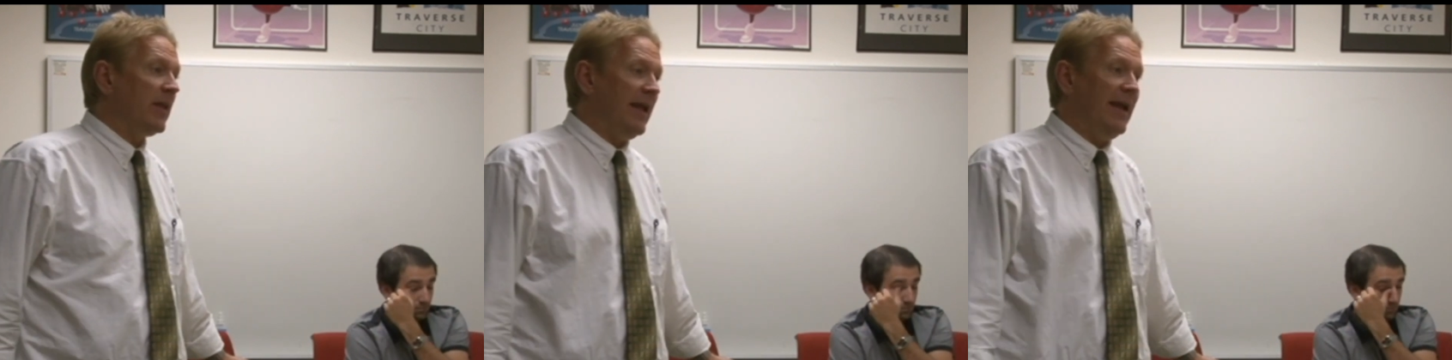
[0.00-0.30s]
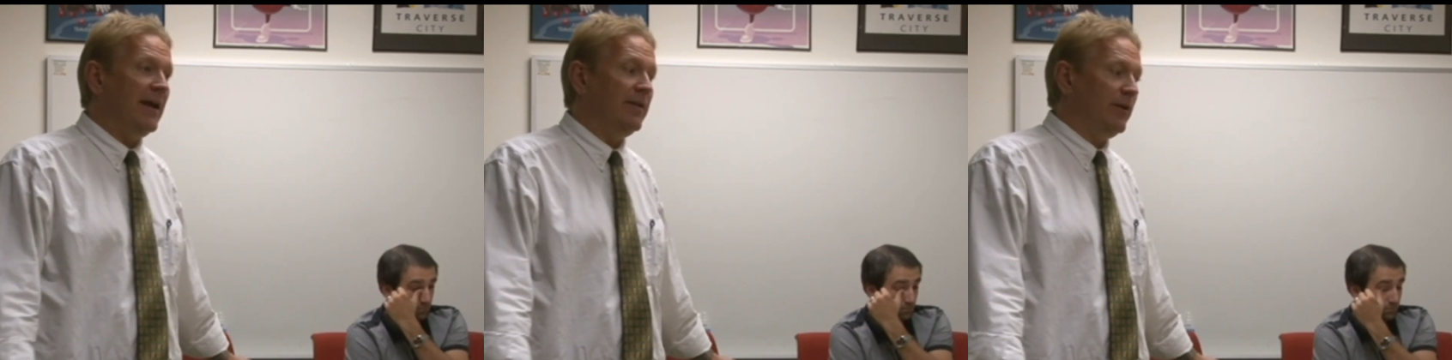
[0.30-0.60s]

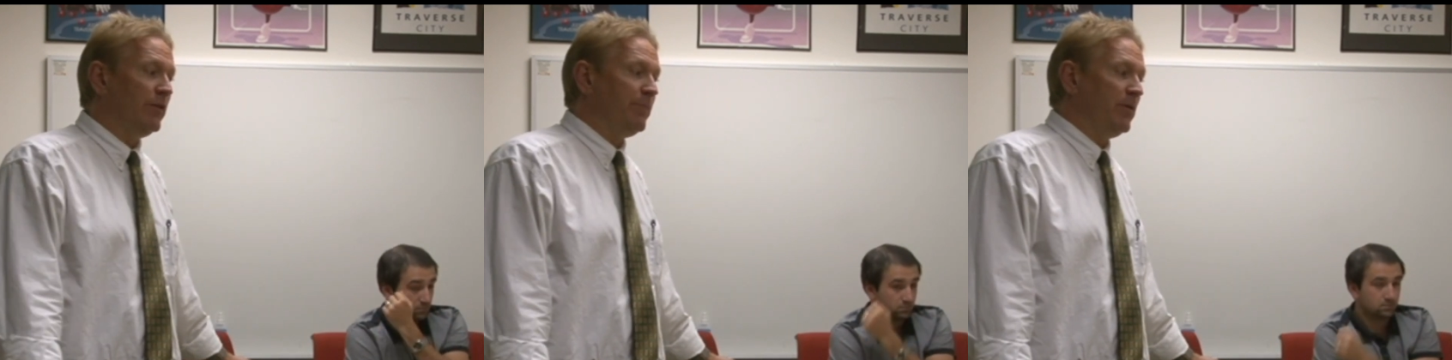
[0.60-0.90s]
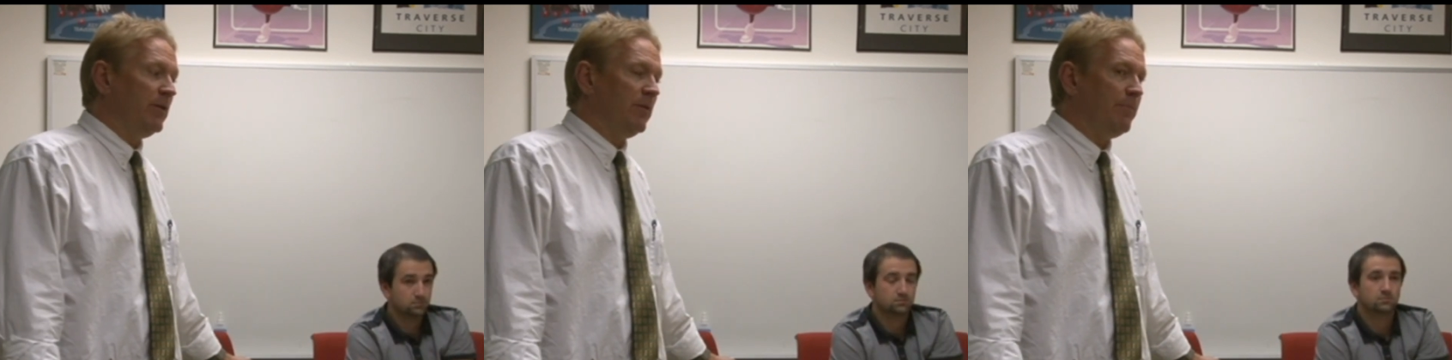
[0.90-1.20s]
Speaker 1: And there was a,
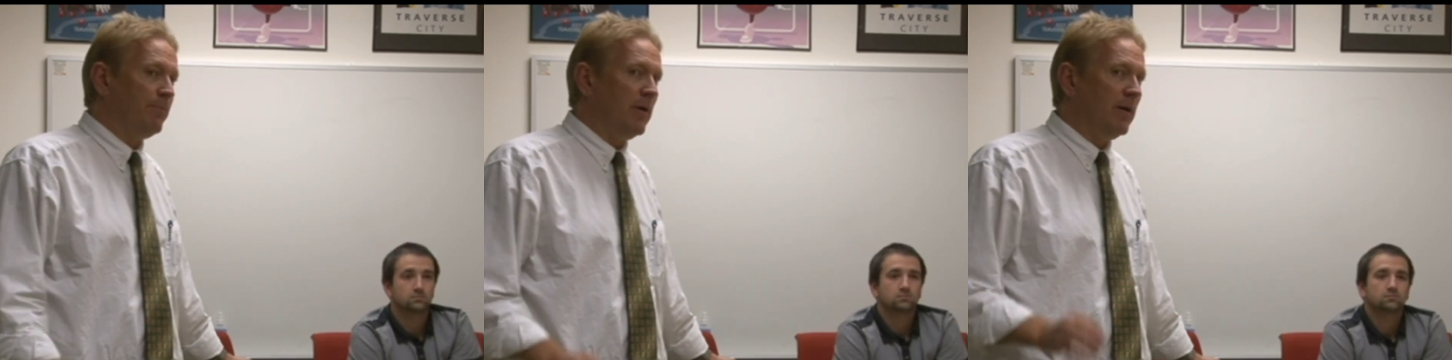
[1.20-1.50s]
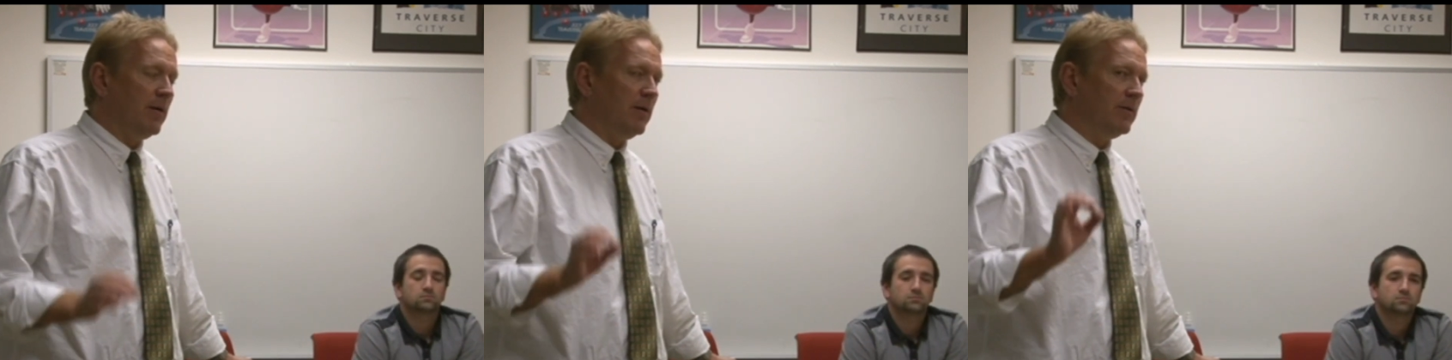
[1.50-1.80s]
a uh,
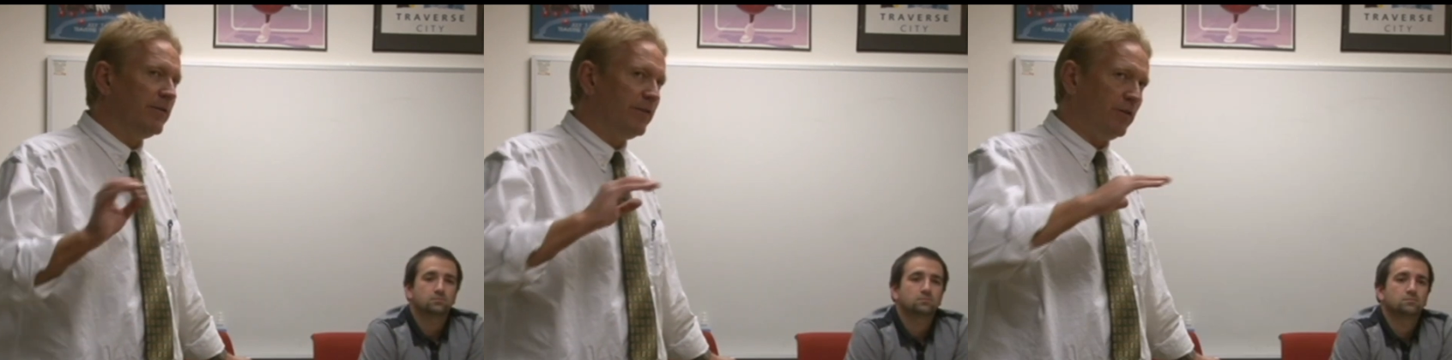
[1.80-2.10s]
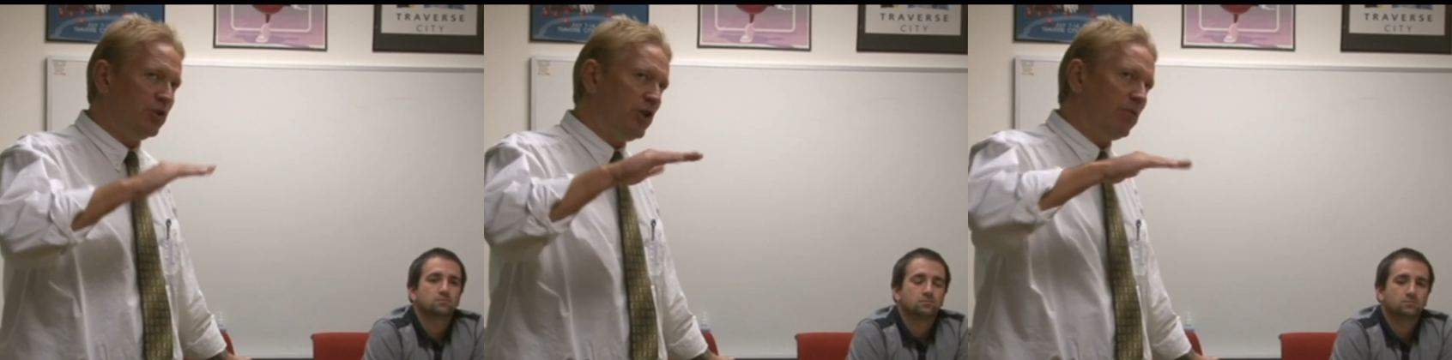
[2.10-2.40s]
there's a
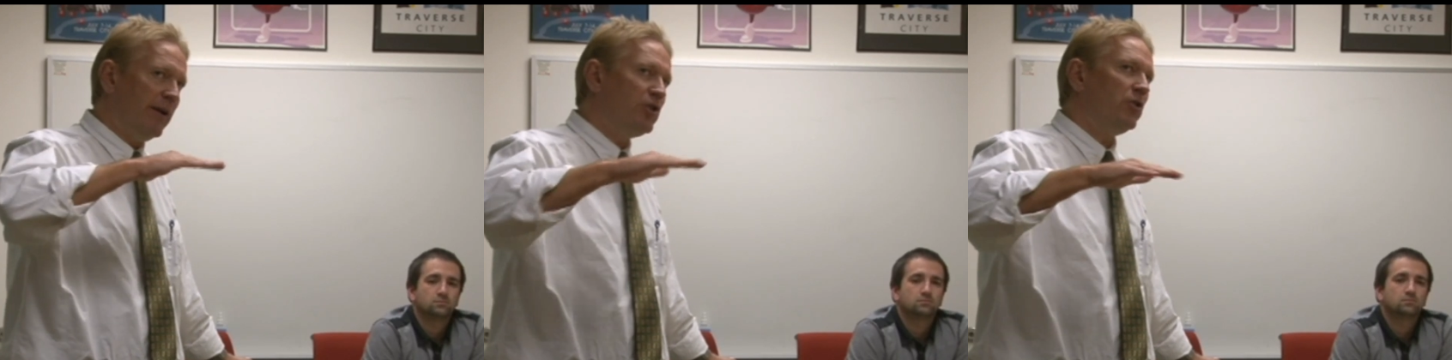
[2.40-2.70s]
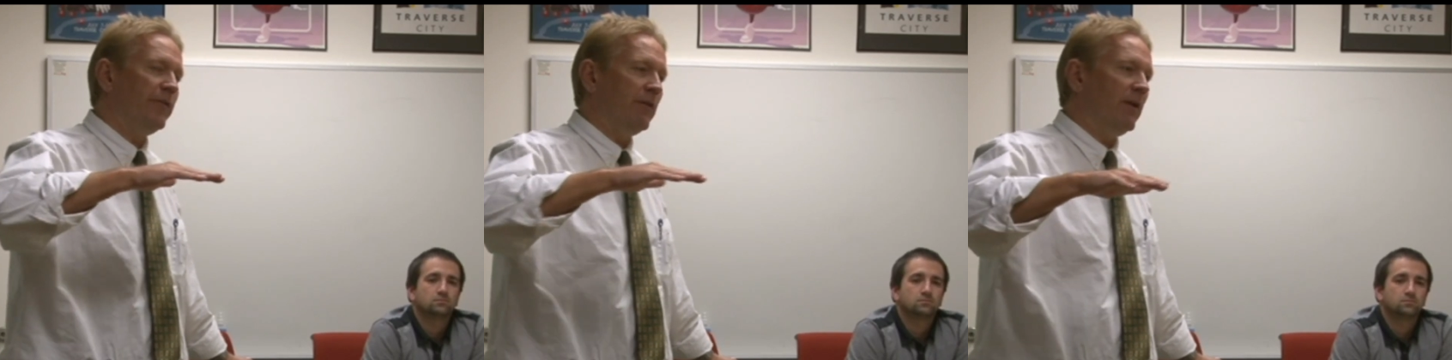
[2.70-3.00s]
certain generational thing.